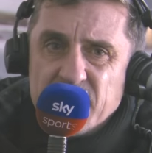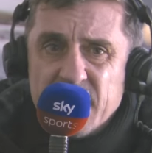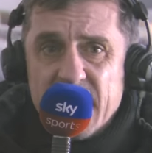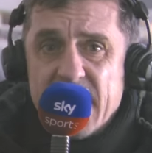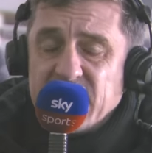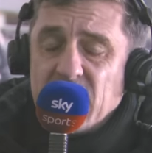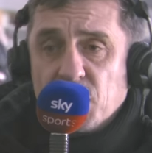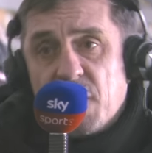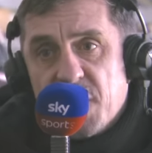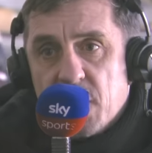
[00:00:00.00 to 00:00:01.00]
And it's still
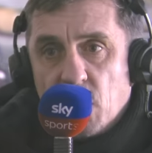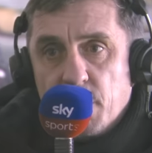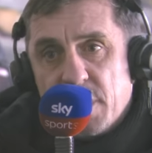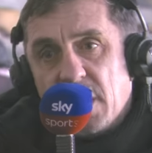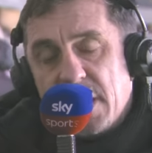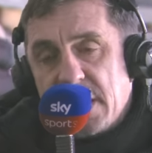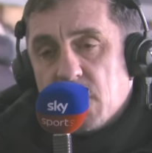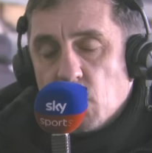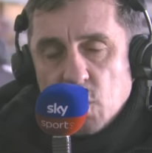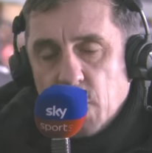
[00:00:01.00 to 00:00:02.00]
difficult, but at least
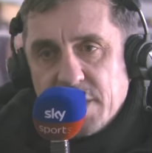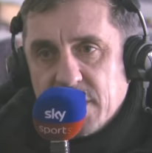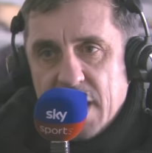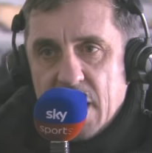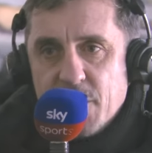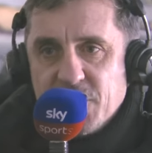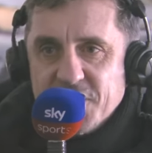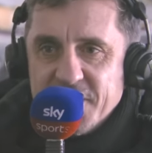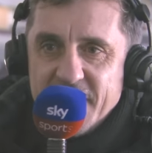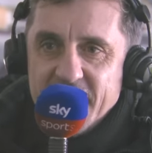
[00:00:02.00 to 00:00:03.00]
there was a win today, which
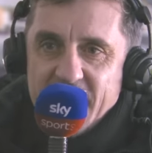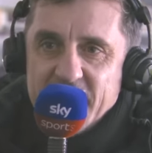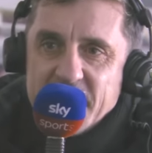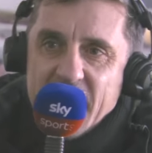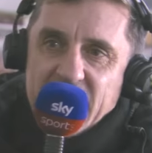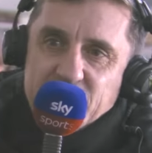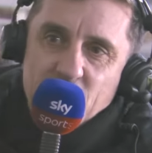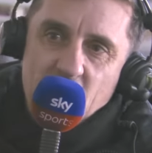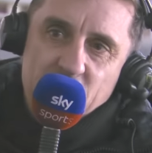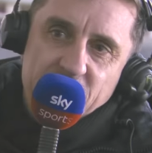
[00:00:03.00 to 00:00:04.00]
is a nice
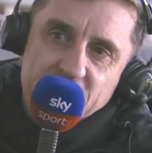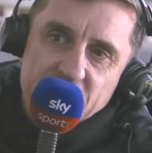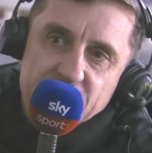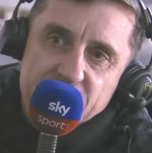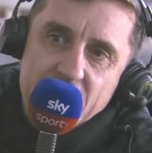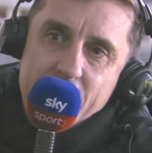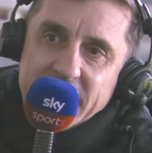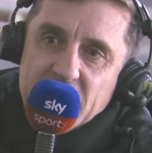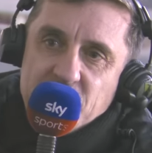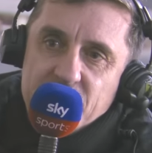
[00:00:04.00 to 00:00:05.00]
moment for their
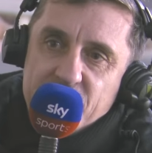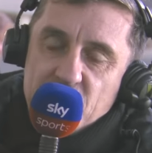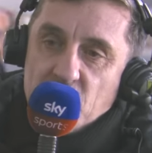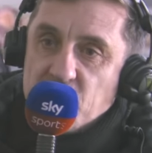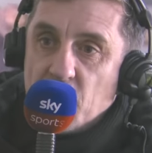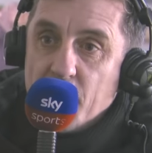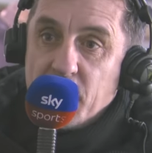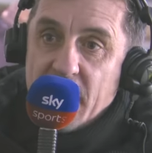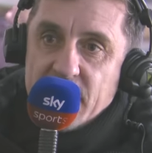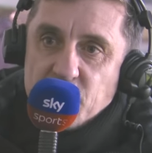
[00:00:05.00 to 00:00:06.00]
manager and for also the
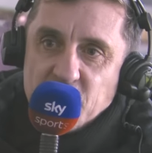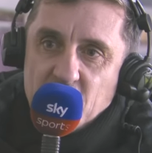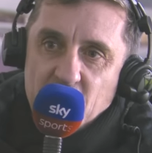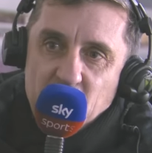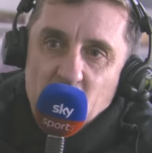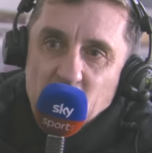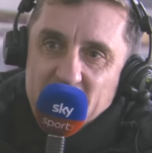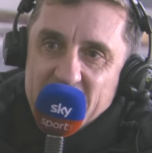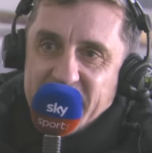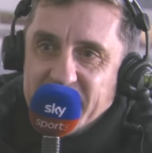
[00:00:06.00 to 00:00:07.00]
players. We saw Norwood
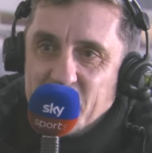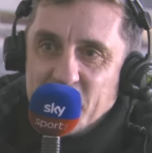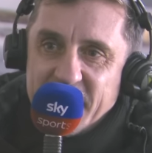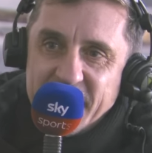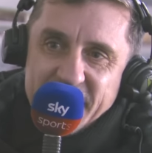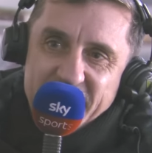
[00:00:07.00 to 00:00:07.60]
at the end, didn't we?